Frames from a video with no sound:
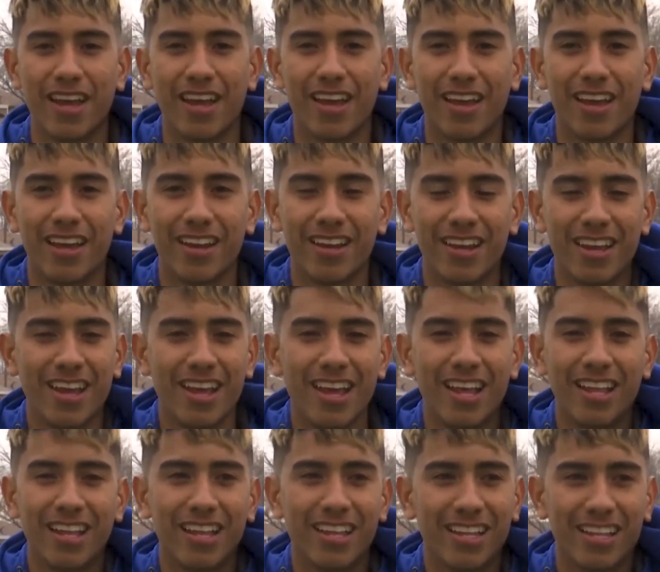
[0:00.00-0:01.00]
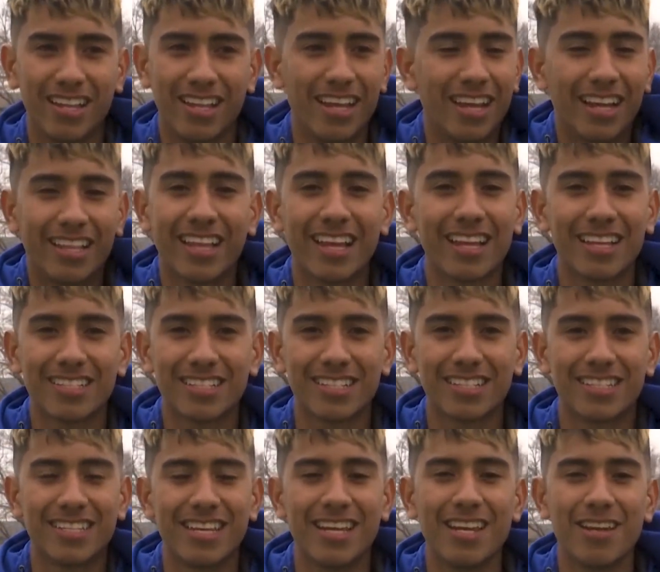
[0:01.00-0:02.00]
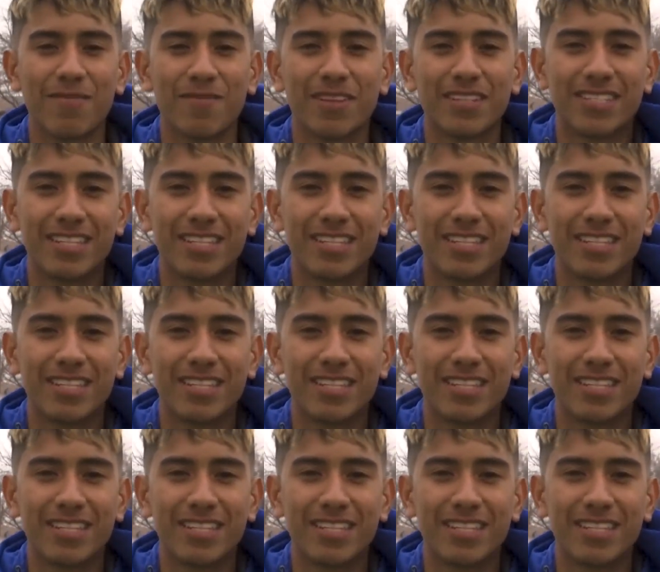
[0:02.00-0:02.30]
And I think it's the team.